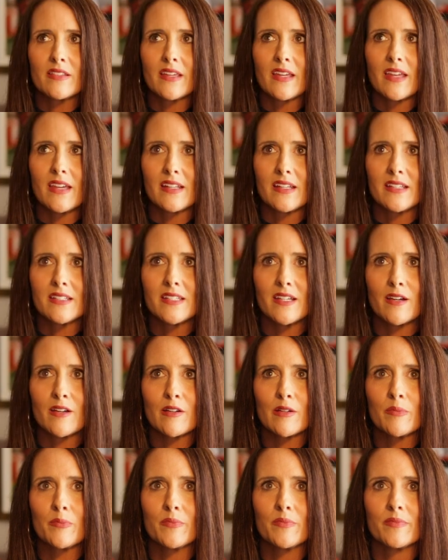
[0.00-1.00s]
think
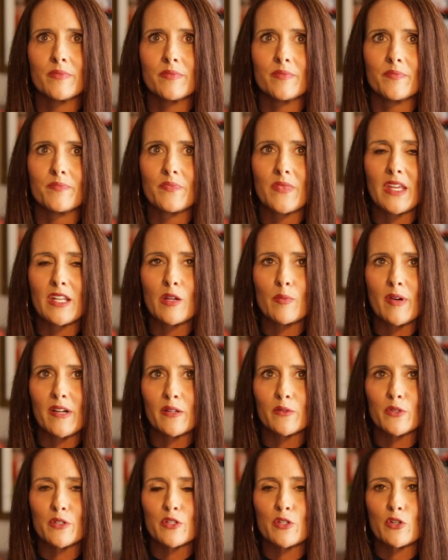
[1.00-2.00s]
anytime
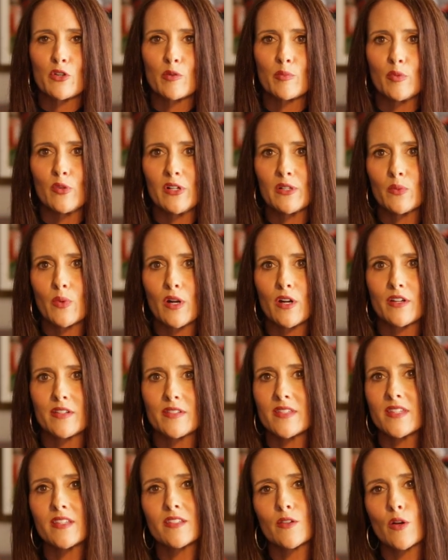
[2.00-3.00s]
anybody looks at your blood work
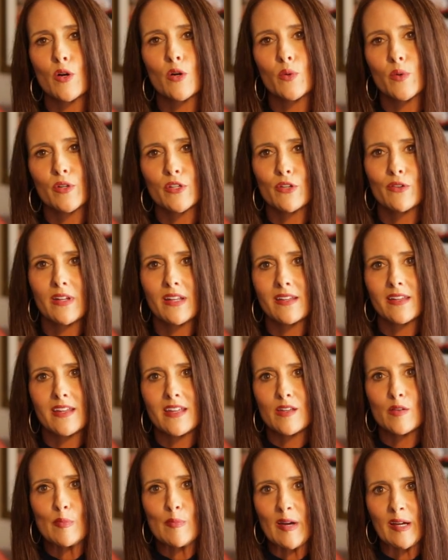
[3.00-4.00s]
and says, oh, well, you need to
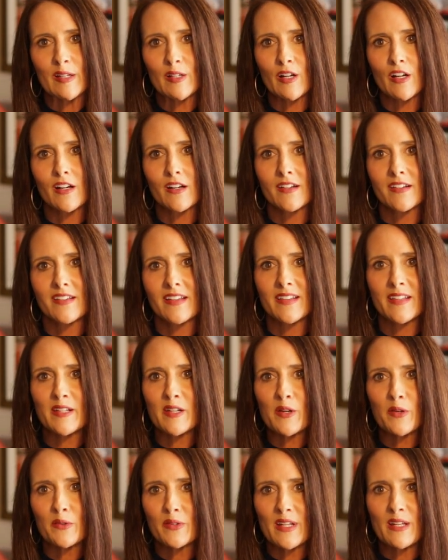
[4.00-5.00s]
eat better, and they
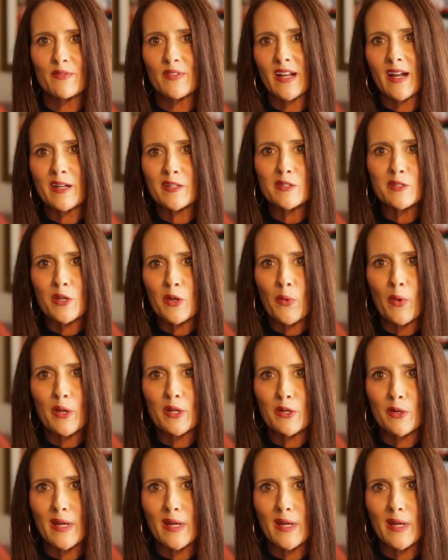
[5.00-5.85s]
don't even ask you what